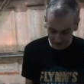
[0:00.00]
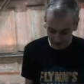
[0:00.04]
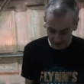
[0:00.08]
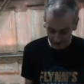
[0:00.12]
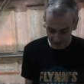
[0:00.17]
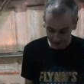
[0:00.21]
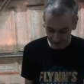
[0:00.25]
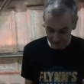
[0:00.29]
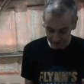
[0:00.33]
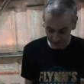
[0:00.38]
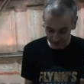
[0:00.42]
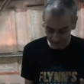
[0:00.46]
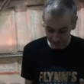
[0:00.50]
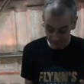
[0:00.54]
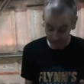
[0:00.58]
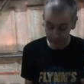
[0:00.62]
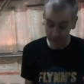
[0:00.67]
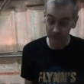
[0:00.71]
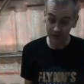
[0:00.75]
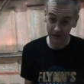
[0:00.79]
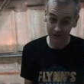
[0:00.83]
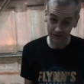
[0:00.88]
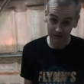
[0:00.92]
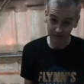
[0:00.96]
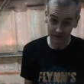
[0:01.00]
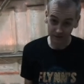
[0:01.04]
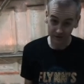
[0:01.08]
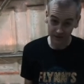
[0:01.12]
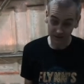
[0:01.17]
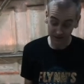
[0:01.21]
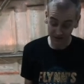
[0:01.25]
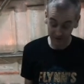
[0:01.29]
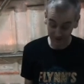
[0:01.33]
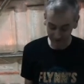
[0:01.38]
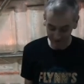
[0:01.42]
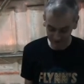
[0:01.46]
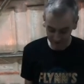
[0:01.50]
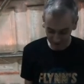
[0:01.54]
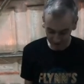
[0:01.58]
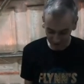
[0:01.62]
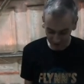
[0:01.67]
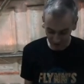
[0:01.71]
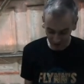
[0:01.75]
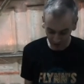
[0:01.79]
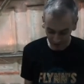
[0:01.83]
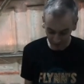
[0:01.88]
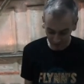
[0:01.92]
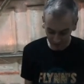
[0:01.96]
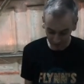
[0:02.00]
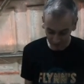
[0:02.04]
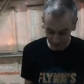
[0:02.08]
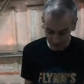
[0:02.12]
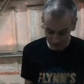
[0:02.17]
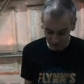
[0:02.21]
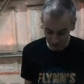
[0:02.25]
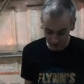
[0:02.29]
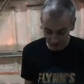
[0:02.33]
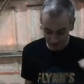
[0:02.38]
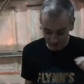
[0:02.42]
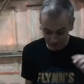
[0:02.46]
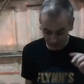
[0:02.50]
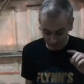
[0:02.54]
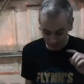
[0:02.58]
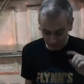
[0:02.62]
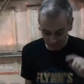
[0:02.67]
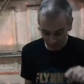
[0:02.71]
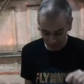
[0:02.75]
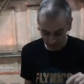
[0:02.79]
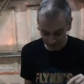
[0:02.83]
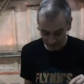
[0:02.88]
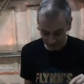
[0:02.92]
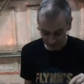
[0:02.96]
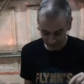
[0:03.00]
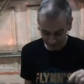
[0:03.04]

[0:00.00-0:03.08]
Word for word: Um, that's obviously something I've got to do in the future. But